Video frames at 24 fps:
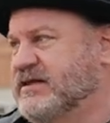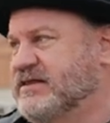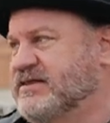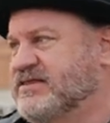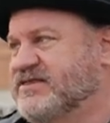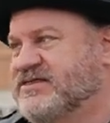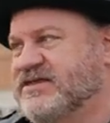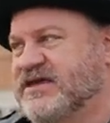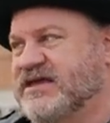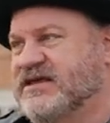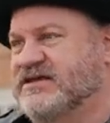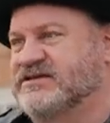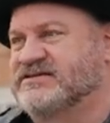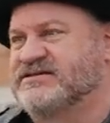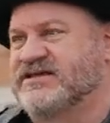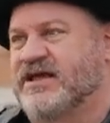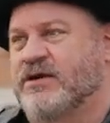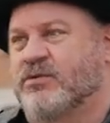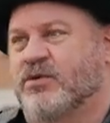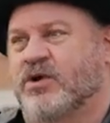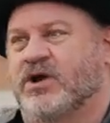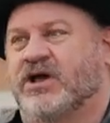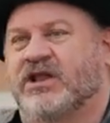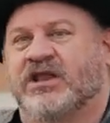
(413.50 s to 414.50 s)
things
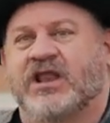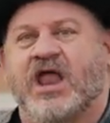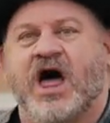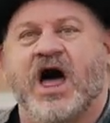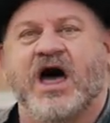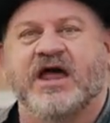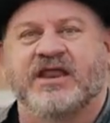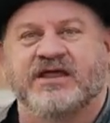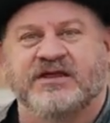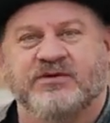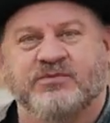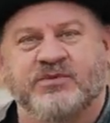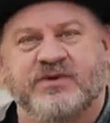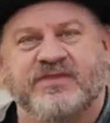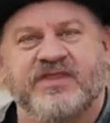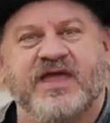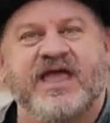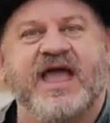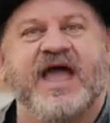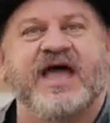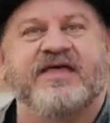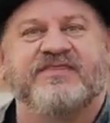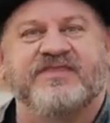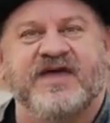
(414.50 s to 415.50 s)
they were allotted when
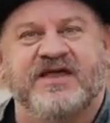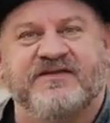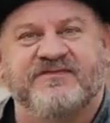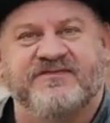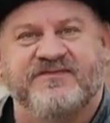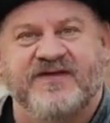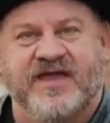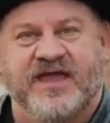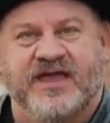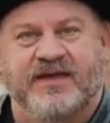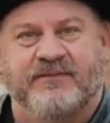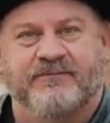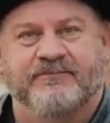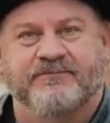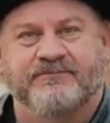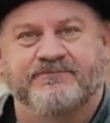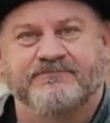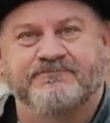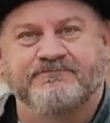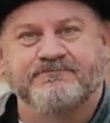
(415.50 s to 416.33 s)
they had that fame.